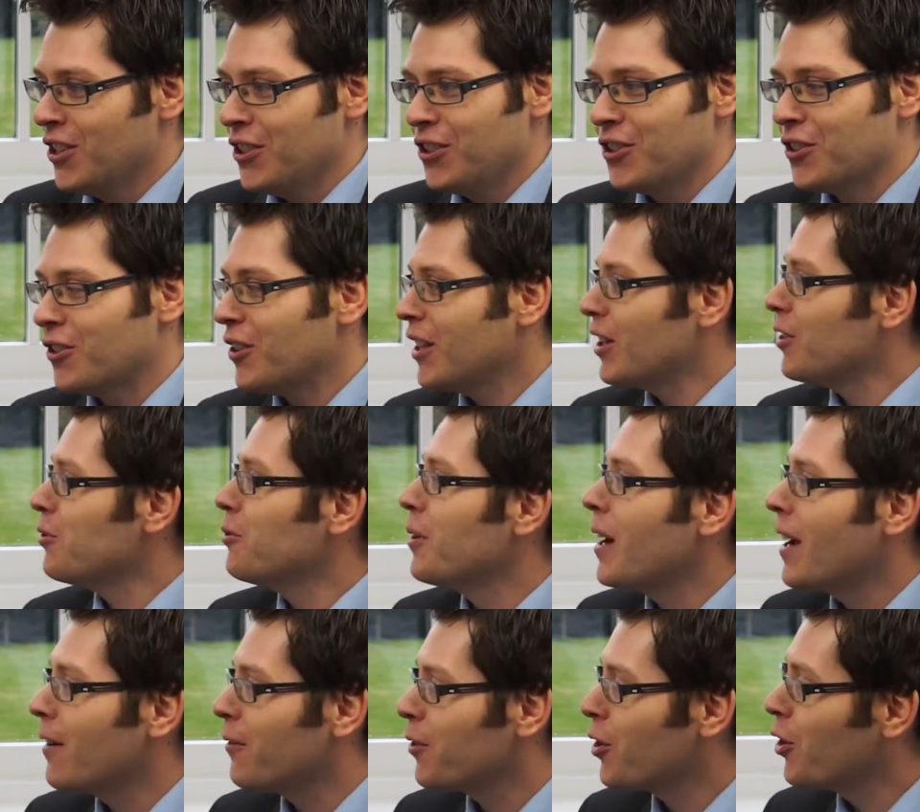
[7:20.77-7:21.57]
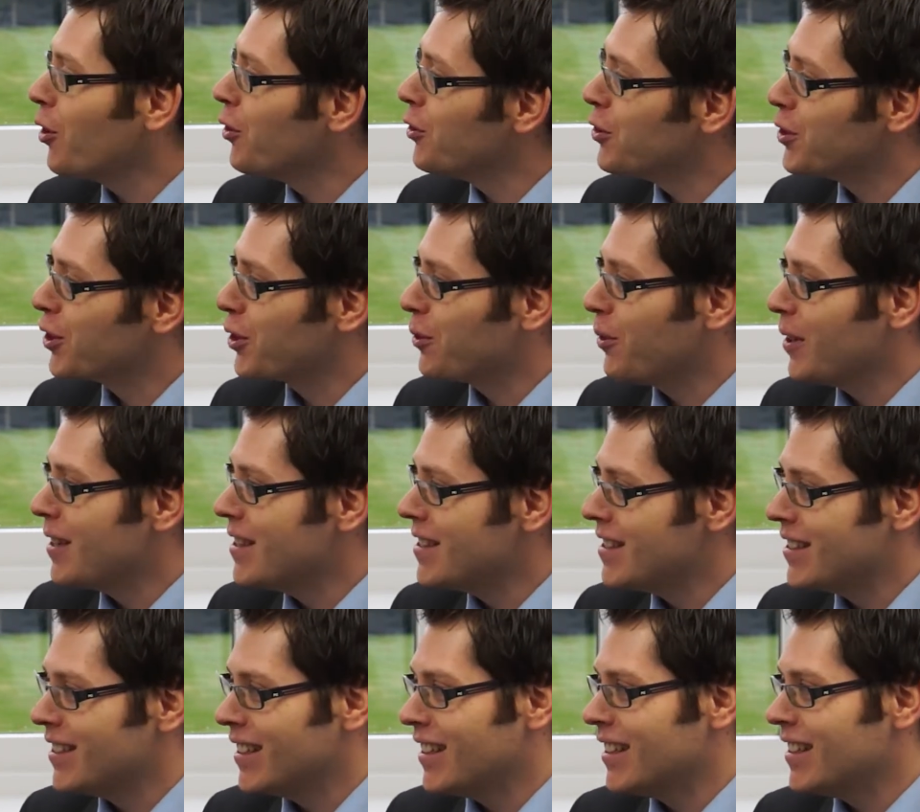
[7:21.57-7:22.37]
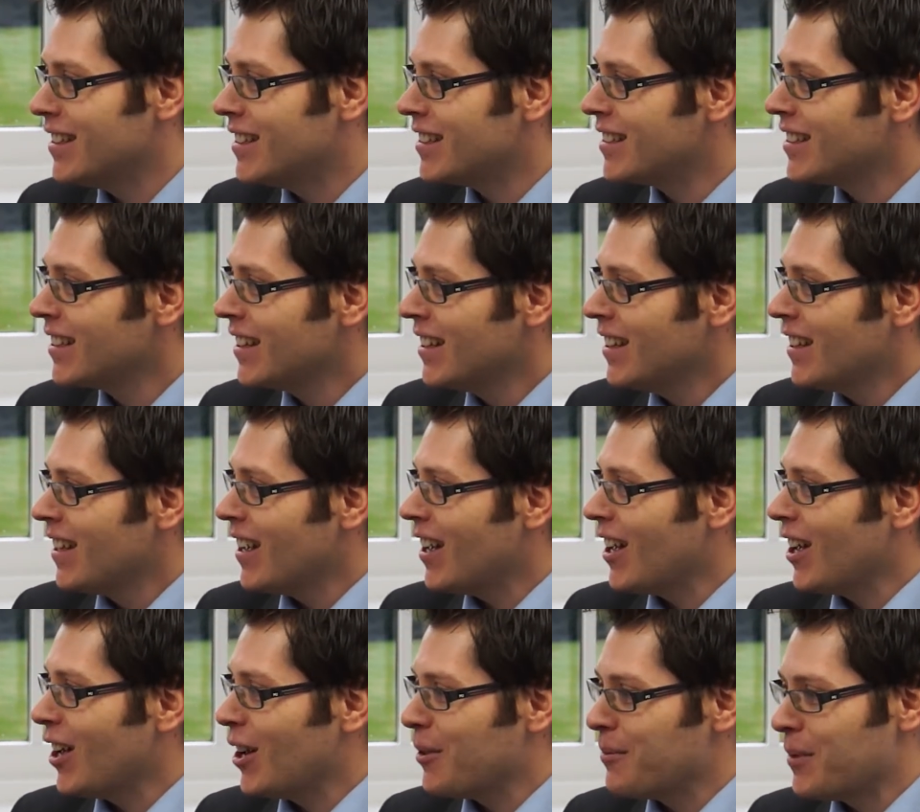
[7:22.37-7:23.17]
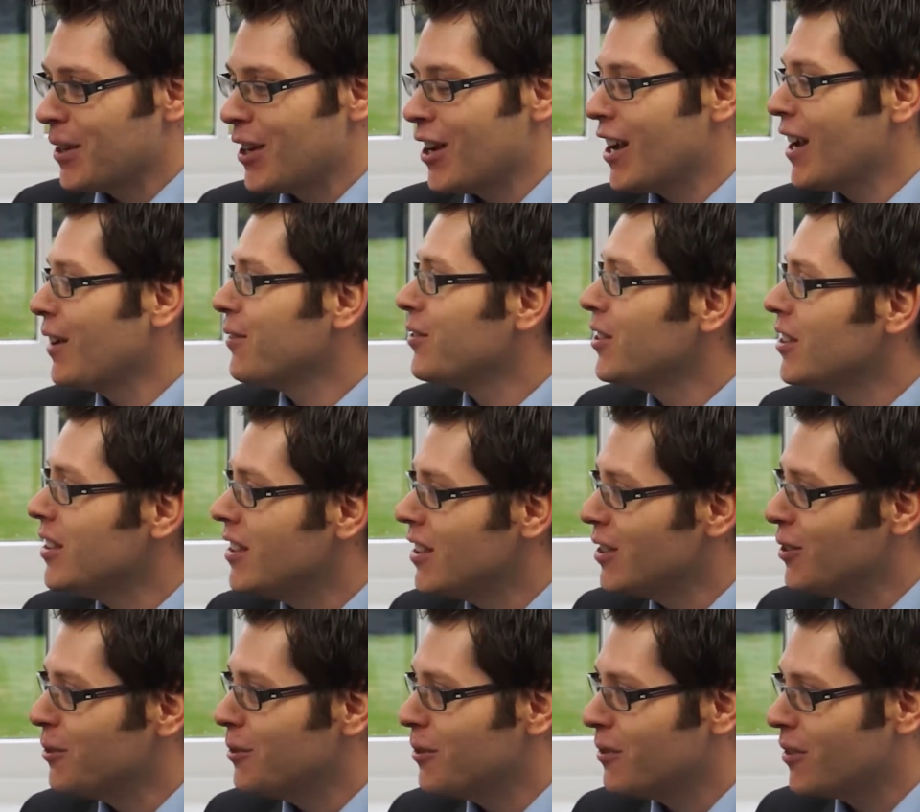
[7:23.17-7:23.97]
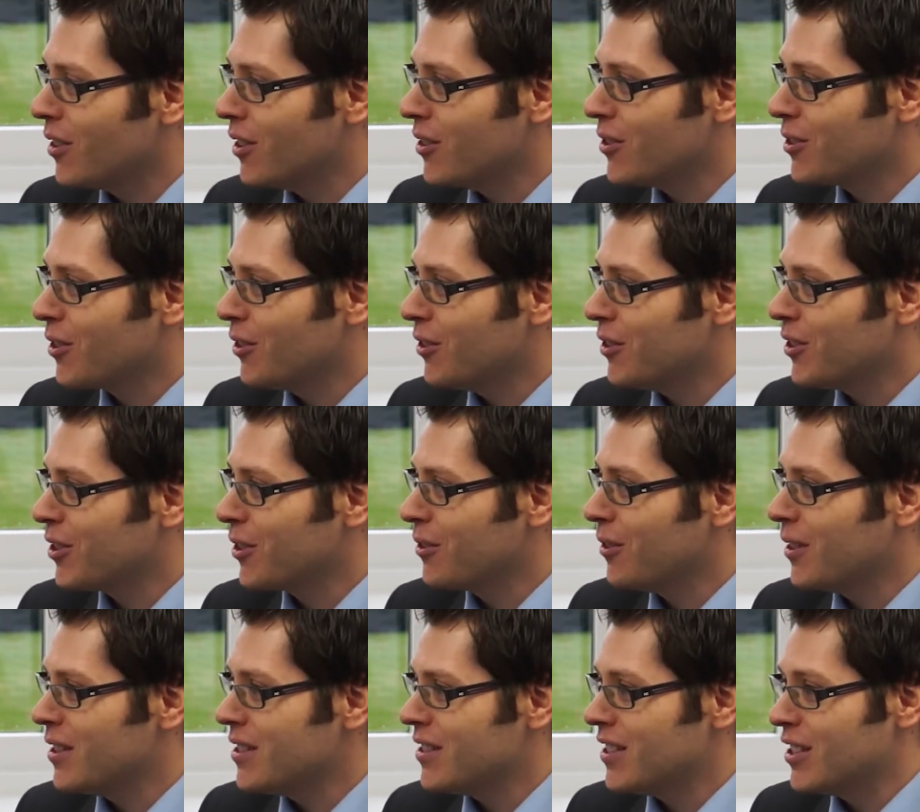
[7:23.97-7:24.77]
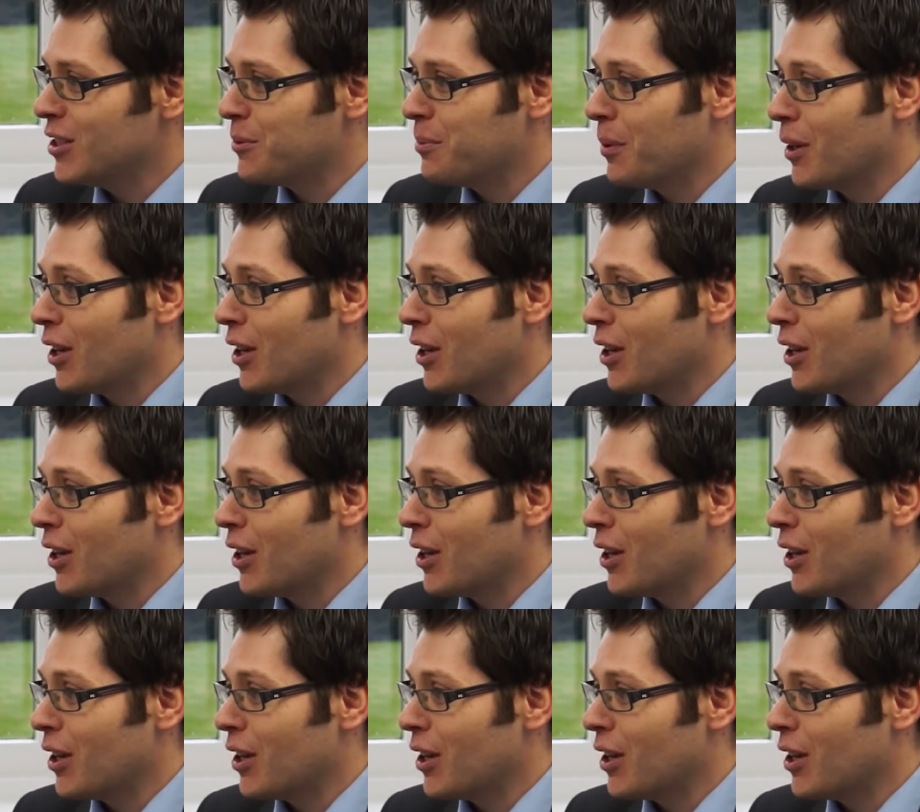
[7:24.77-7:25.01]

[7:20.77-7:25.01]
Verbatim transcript: You know, they all have consequences, um, and I have to deal with those consequences.